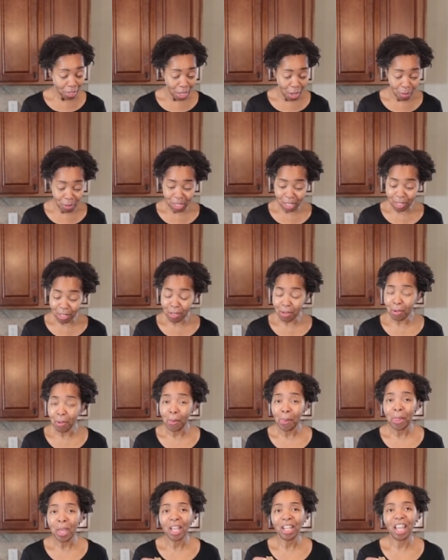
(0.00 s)
And when you
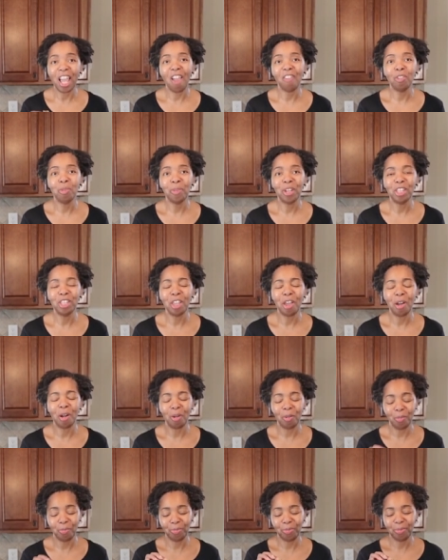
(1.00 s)
do, let everyone
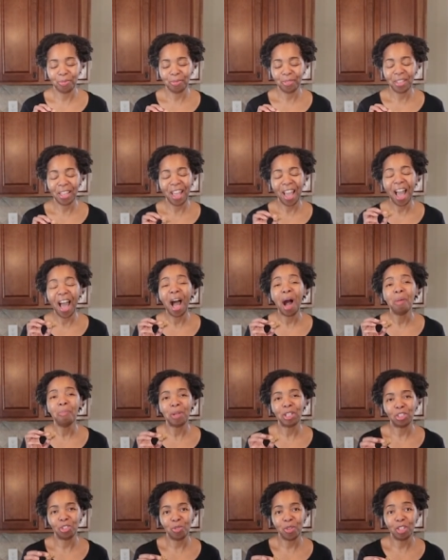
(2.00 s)
know how
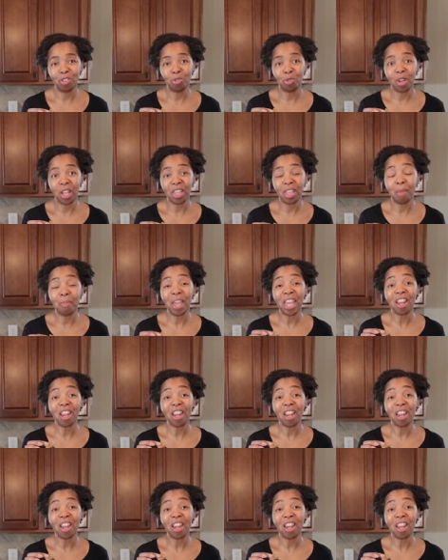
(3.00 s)
much you enjoy them.